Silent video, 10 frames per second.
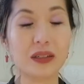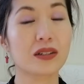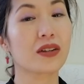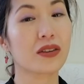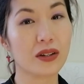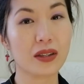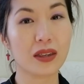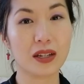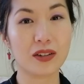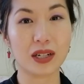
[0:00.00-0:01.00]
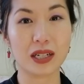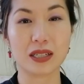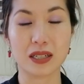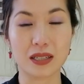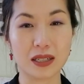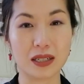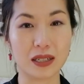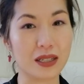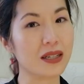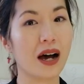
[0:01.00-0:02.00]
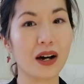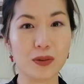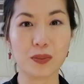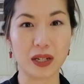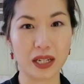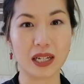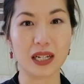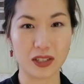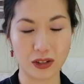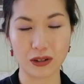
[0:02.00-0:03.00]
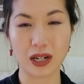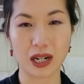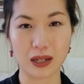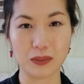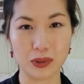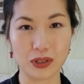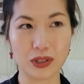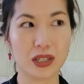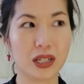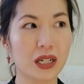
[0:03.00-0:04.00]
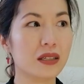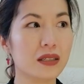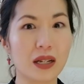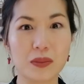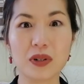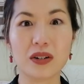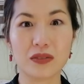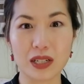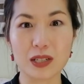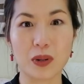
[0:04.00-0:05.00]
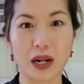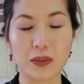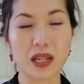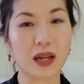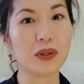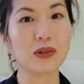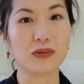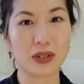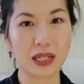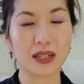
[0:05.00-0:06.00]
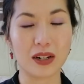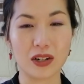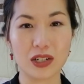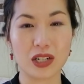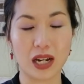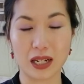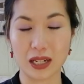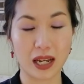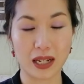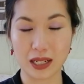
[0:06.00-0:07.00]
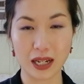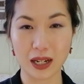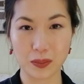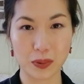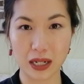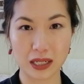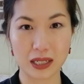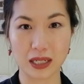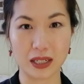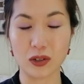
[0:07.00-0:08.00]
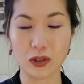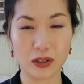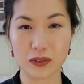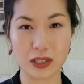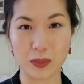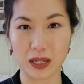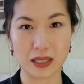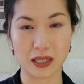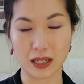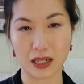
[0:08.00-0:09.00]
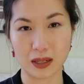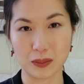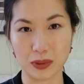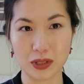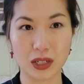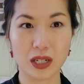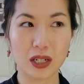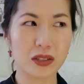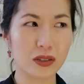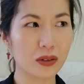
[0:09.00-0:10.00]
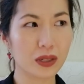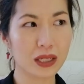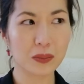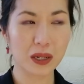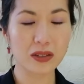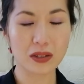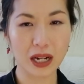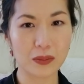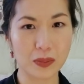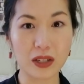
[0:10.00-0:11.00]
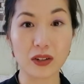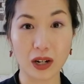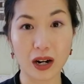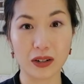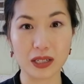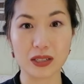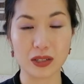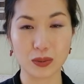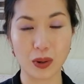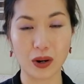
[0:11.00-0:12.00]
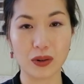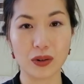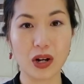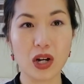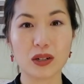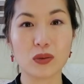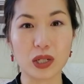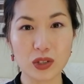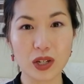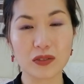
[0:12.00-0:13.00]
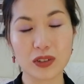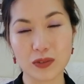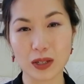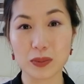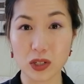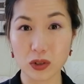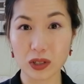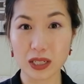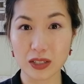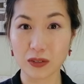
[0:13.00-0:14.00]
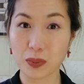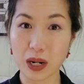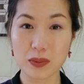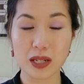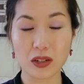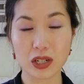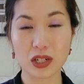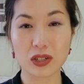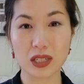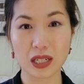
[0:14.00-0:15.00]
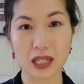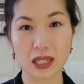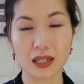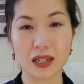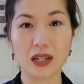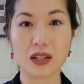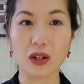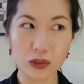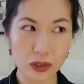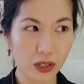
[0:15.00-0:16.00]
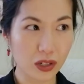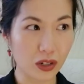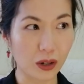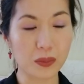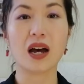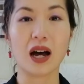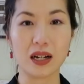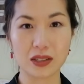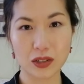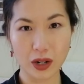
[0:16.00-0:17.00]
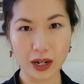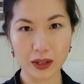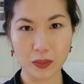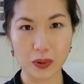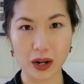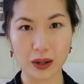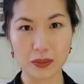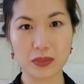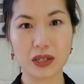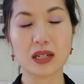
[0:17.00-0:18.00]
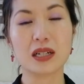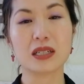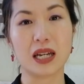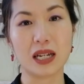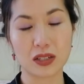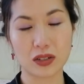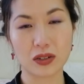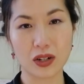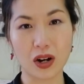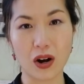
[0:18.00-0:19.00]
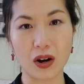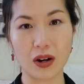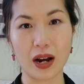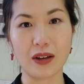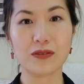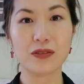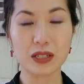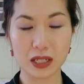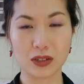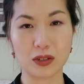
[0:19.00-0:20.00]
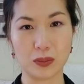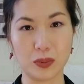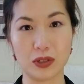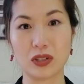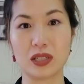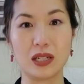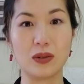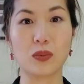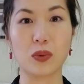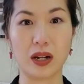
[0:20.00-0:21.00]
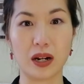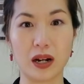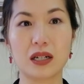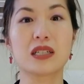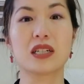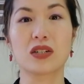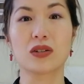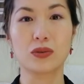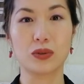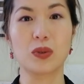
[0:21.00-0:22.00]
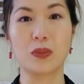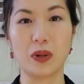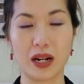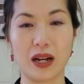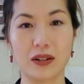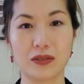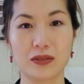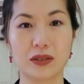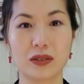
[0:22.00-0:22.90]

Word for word: The third thing you need to consider is how big is your car boot. Some of these prams can be really large and can take up practically all of the space in the car boot. So it depends on how big your car is as well. Once you have developed a short list of prams that you're interested in, go to the shop, ask to try out the pram, take it to your car and fit it into the boot to see what additional room you might have